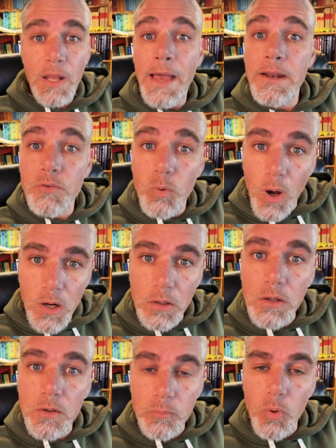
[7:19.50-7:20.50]
And if you want to
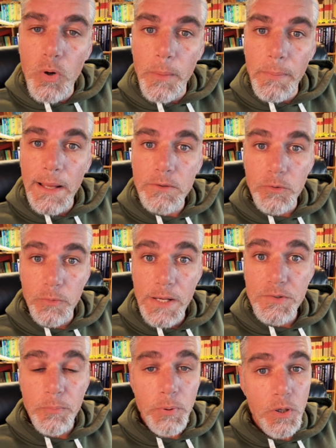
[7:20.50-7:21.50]
learn more about the
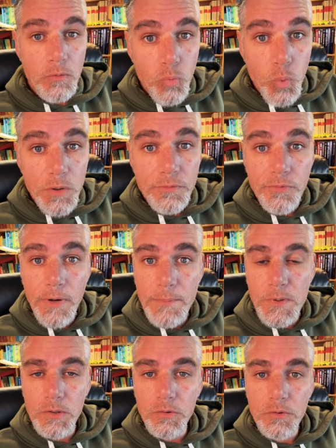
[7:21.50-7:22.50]
recipe of wood frame
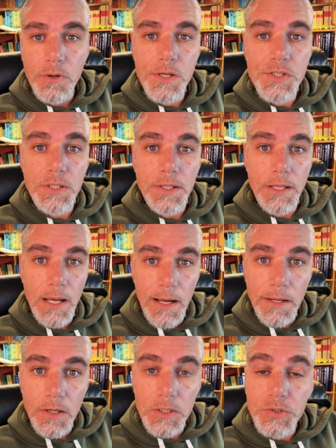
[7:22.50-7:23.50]
construction and the
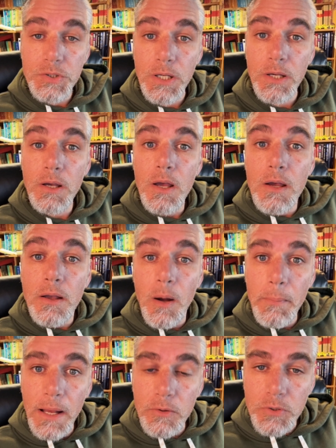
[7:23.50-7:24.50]
IRC, come
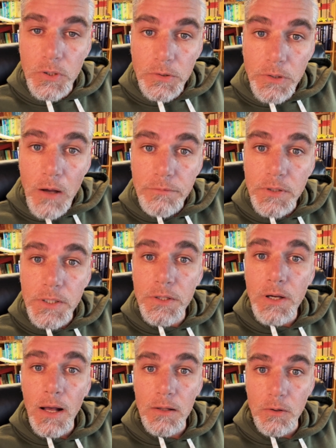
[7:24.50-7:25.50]
out to Loveland,
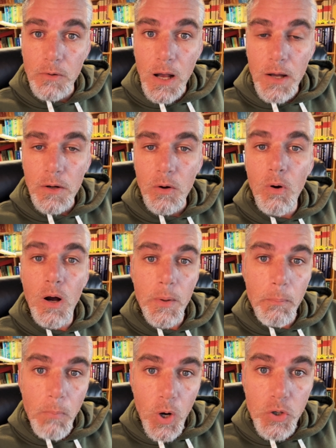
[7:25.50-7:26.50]
Colorado on
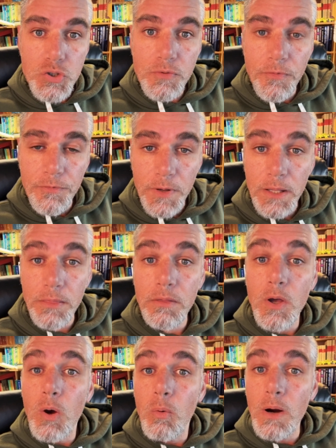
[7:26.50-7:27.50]
March 5th,
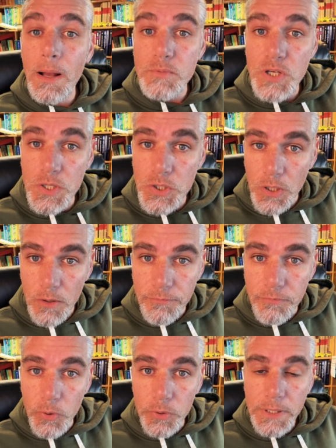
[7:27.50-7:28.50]
where I'm teaching a
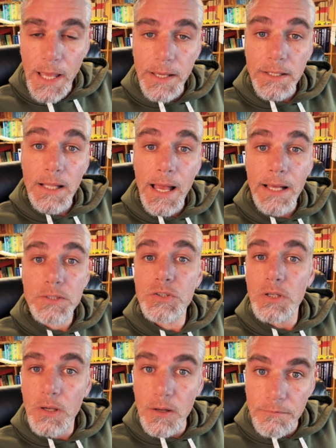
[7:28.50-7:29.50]
full day class,
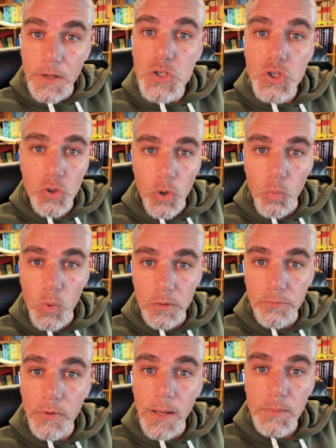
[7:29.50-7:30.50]
Conventional Wood
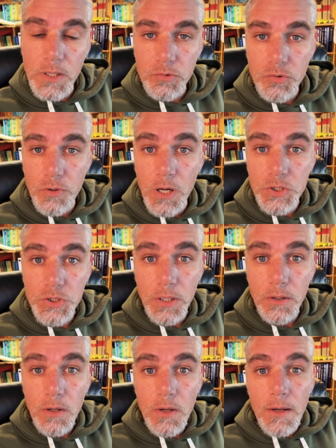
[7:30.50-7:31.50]
Frame Construction.
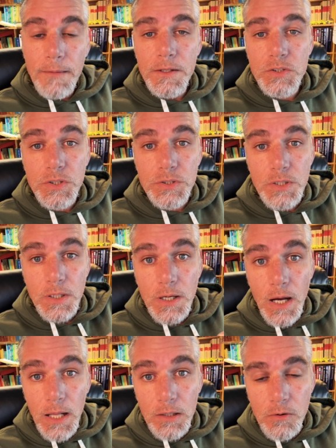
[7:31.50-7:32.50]
This is the
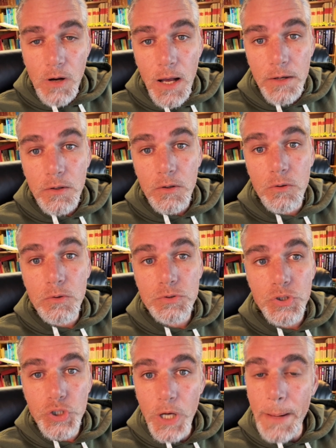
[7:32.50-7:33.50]
Colorado
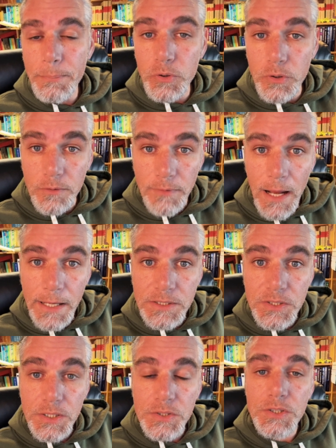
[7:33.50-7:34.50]
chapter of
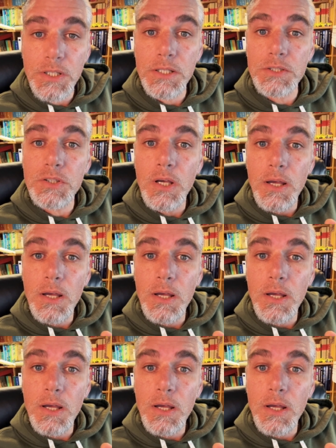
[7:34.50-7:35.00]
ICC's